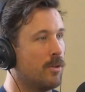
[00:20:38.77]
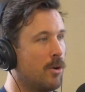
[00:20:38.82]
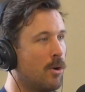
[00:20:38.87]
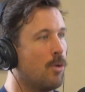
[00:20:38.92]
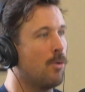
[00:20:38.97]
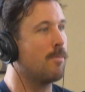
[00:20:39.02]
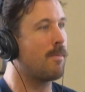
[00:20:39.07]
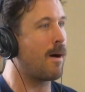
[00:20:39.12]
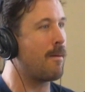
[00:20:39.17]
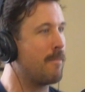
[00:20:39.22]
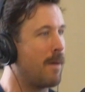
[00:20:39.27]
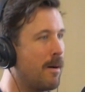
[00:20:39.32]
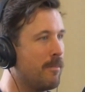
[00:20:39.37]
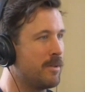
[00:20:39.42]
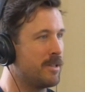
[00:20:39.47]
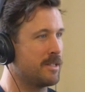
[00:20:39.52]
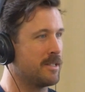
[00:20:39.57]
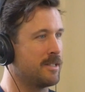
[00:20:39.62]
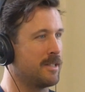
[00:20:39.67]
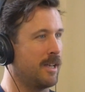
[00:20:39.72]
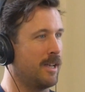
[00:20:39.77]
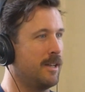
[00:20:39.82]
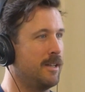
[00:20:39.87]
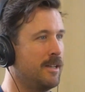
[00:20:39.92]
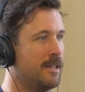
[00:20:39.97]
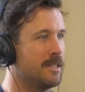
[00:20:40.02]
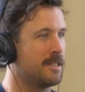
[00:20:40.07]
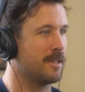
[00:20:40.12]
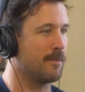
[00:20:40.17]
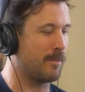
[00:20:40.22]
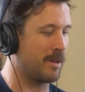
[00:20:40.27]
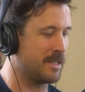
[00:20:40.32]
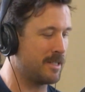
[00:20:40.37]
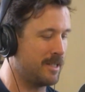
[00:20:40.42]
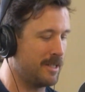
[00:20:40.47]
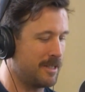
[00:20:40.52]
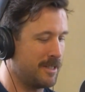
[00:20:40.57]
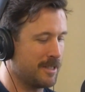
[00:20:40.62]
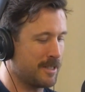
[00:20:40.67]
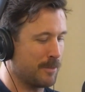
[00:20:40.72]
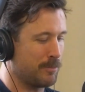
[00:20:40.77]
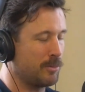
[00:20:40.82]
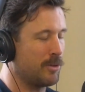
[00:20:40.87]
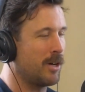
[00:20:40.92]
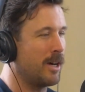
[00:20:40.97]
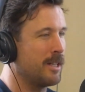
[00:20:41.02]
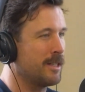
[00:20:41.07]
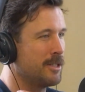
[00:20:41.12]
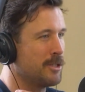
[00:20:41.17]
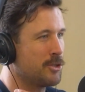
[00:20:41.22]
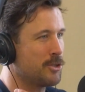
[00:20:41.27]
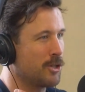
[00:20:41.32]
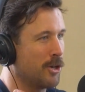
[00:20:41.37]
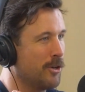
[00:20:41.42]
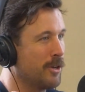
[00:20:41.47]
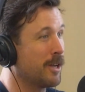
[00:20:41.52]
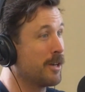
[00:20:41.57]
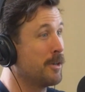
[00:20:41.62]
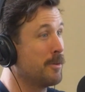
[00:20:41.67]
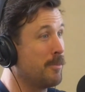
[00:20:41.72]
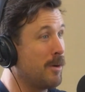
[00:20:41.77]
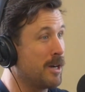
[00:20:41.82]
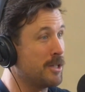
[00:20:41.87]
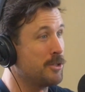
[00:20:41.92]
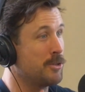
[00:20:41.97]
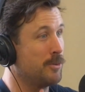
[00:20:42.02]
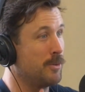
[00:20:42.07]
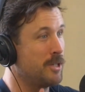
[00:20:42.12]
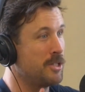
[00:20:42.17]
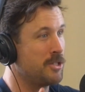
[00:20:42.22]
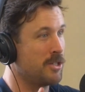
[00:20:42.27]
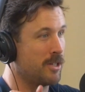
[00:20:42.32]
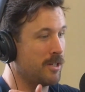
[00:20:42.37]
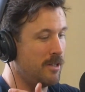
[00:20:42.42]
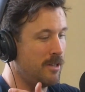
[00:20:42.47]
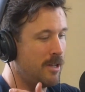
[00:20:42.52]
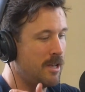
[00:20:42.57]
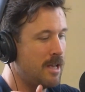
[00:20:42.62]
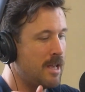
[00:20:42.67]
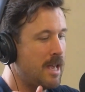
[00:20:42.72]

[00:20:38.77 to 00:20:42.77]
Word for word: all my mum has seen is that my sister's applying this choke under my tuition.